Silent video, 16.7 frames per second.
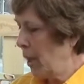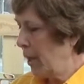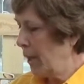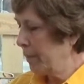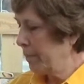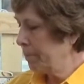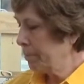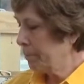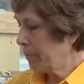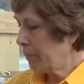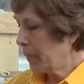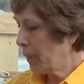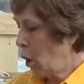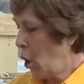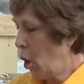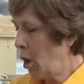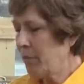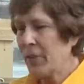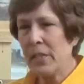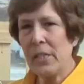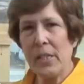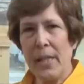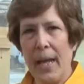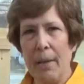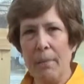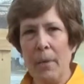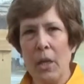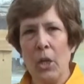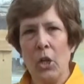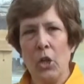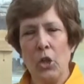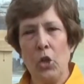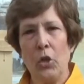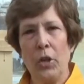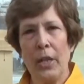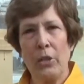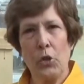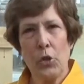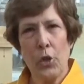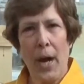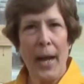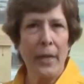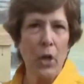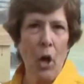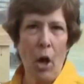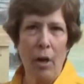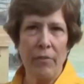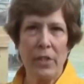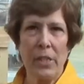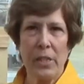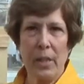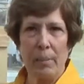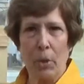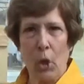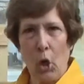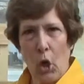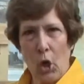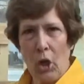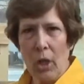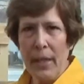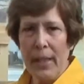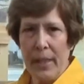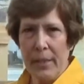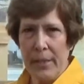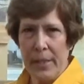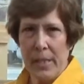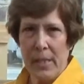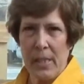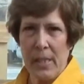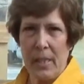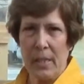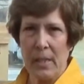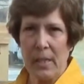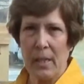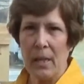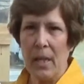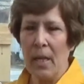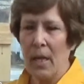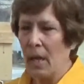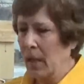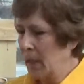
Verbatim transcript: um, harvest them, you can try and harvest them early in the season,